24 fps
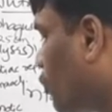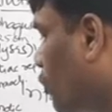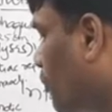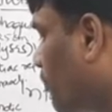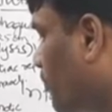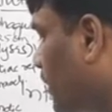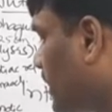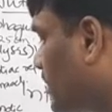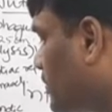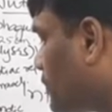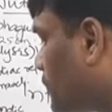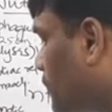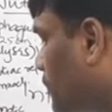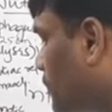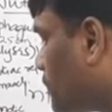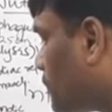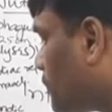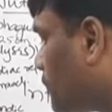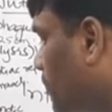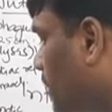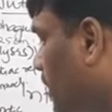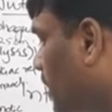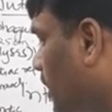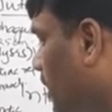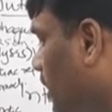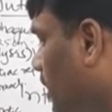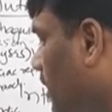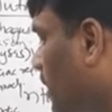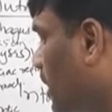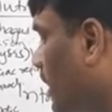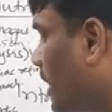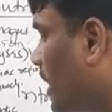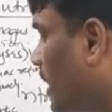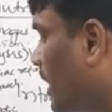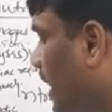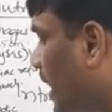opens into
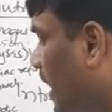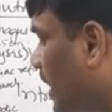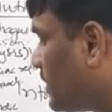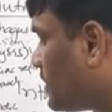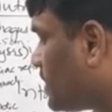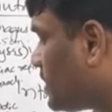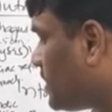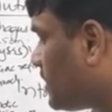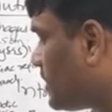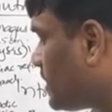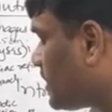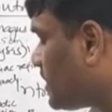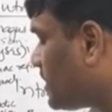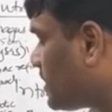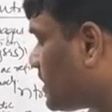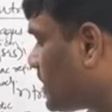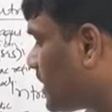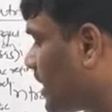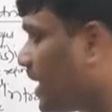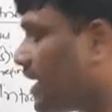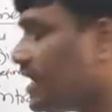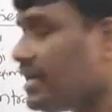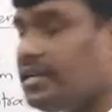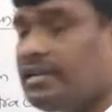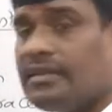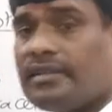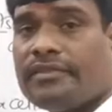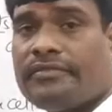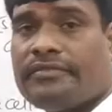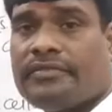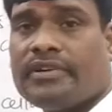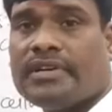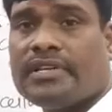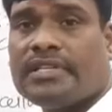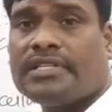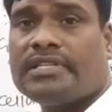a large intestine. The
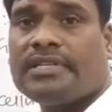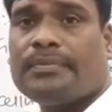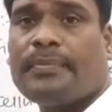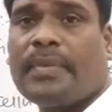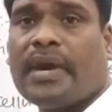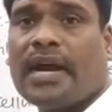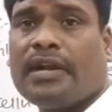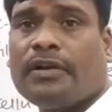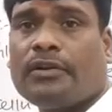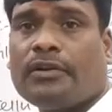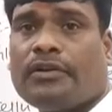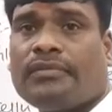first part